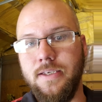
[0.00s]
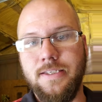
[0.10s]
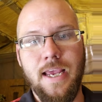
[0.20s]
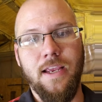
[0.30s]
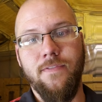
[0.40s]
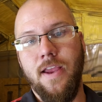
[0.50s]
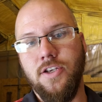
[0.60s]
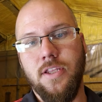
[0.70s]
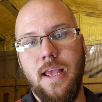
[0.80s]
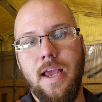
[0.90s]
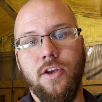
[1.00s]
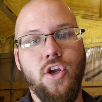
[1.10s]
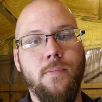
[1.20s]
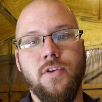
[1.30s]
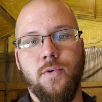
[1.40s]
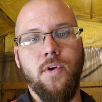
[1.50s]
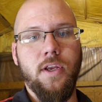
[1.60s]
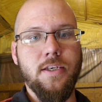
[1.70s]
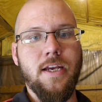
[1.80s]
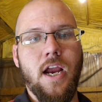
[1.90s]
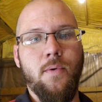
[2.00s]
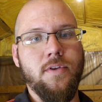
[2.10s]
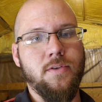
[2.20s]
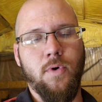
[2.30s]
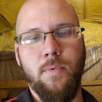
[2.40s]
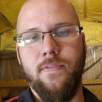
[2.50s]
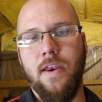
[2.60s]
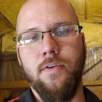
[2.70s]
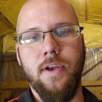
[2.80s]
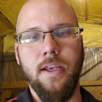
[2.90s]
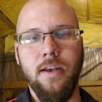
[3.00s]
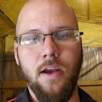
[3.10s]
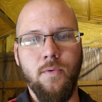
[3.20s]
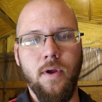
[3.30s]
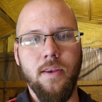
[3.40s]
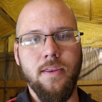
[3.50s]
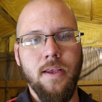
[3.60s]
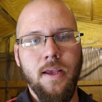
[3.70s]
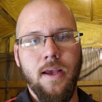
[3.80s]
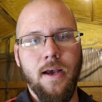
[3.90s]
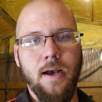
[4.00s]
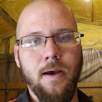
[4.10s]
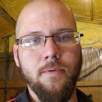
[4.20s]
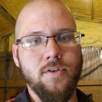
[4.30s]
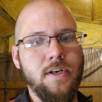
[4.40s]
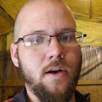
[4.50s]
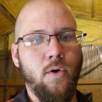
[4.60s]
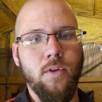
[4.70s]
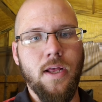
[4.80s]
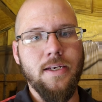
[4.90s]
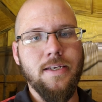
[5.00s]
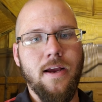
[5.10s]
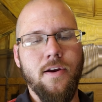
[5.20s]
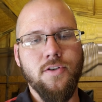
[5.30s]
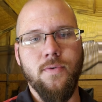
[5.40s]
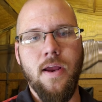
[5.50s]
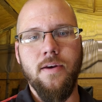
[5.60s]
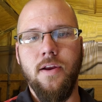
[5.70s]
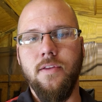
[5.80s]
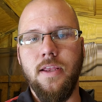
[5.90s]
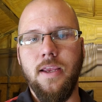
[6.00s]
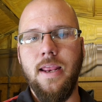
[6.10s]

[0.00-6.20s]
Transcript: take advantage of that. Kumho's a really good tire. It's one we've had really good luck with. There's not a whole lot of tires around here that can